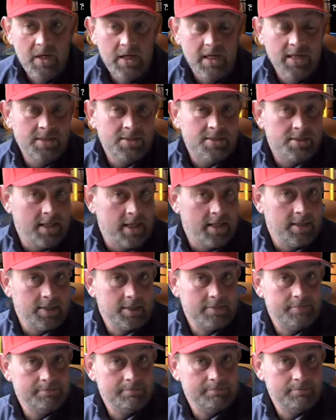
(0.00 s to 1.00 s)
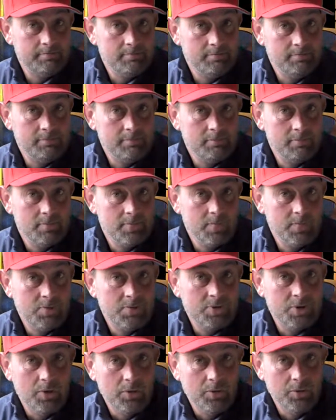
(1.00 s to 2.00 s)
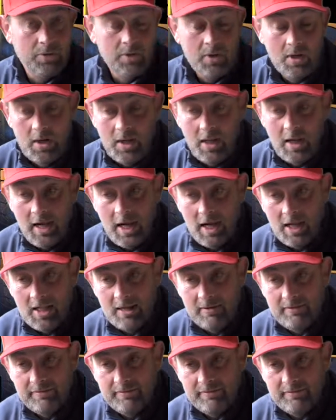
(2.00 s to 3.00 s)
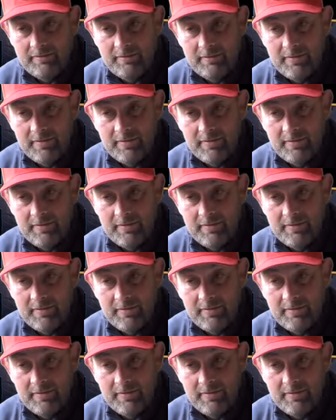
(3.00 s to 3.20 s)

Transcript: instead. So I'll have